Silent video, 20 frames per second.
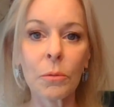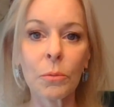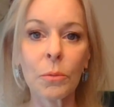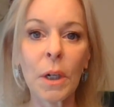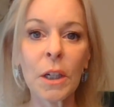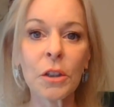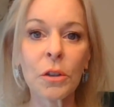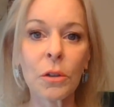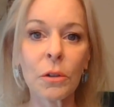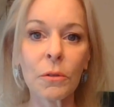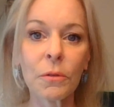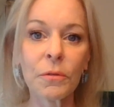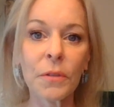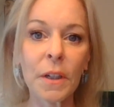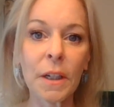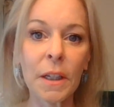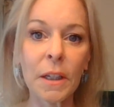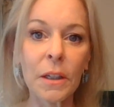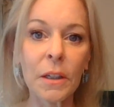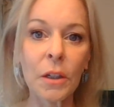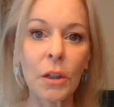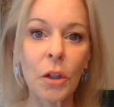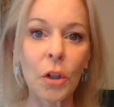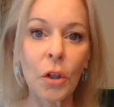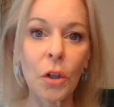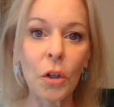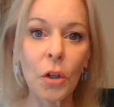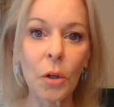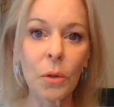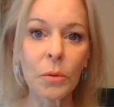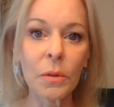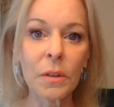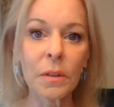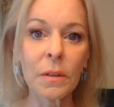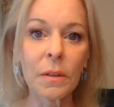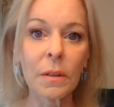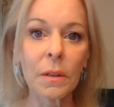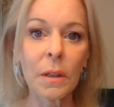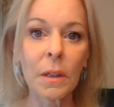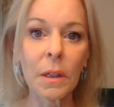retrofitting
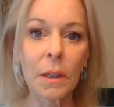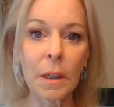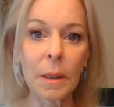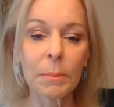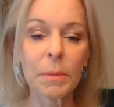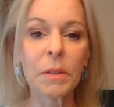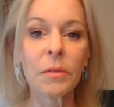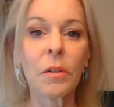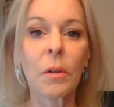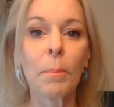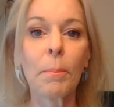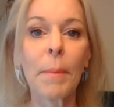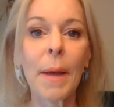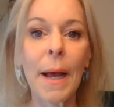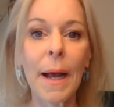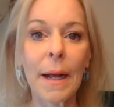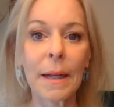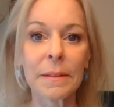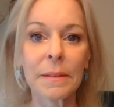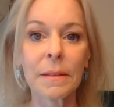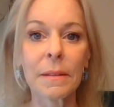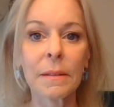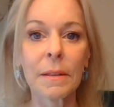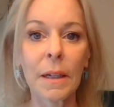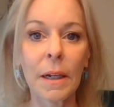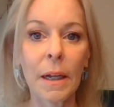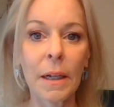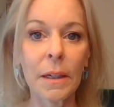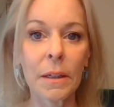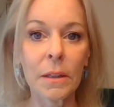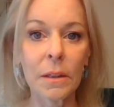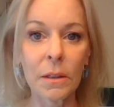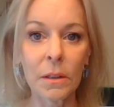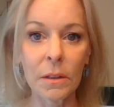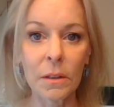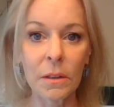nose clips for masks that I